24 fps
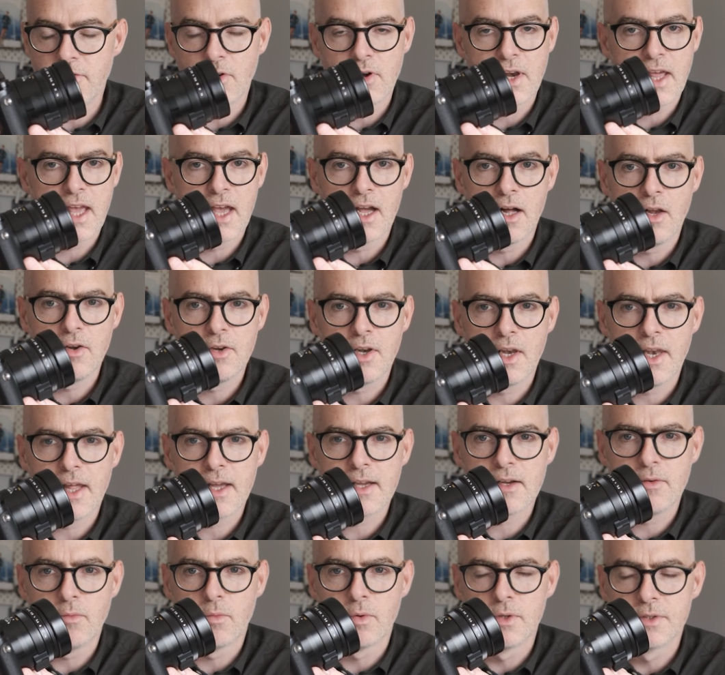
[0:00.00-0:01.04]
only held a
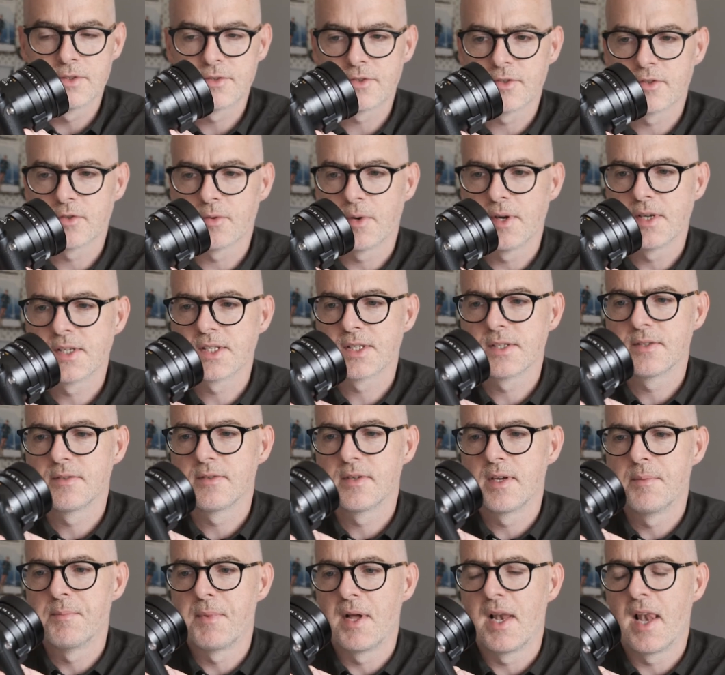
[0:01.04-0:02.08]
Leica once or twice
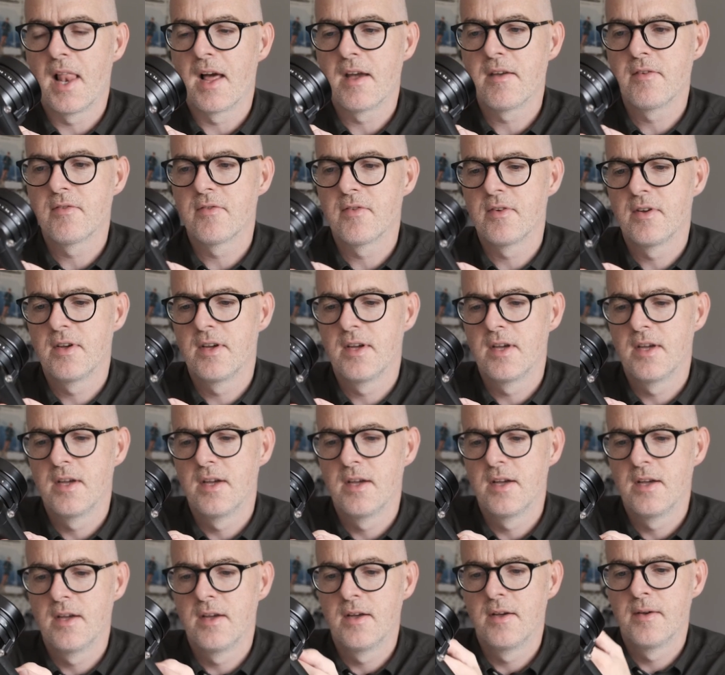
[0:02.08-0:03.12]
in my life.
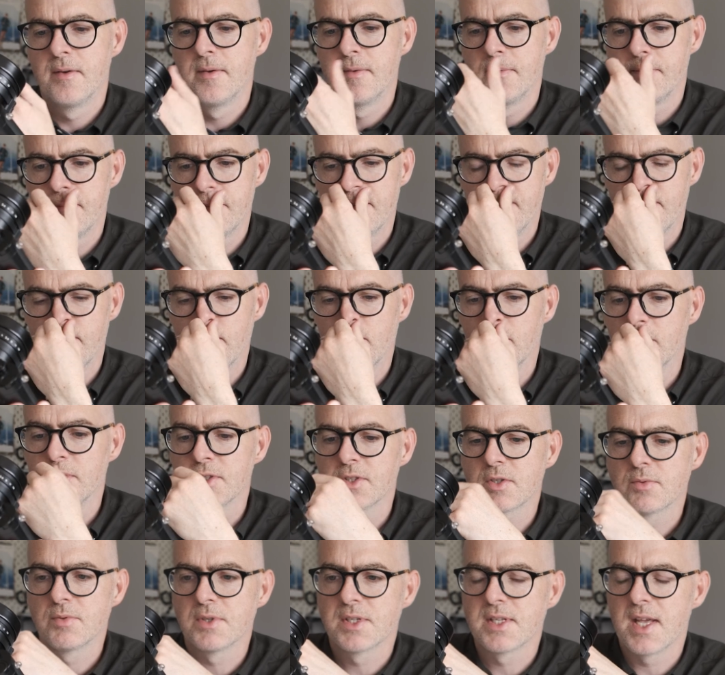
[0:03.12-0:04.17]

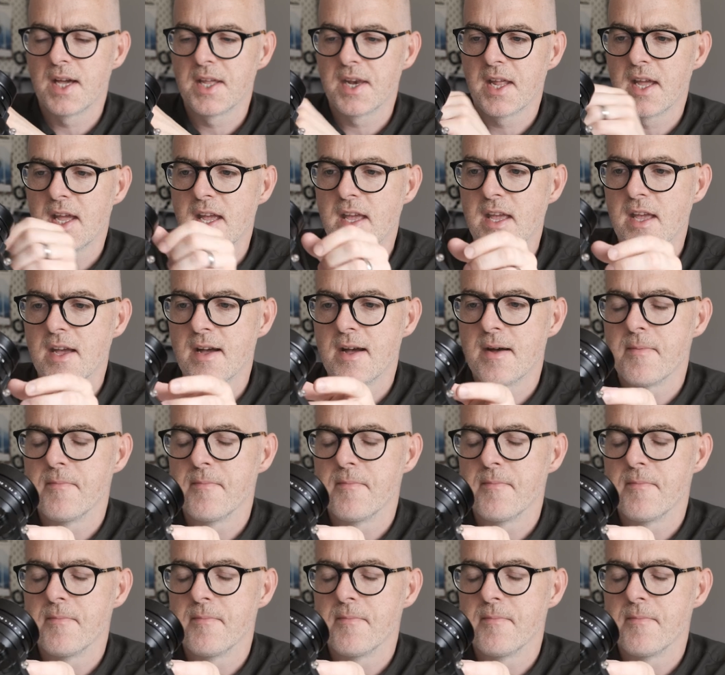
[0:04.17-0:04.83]
Once was at a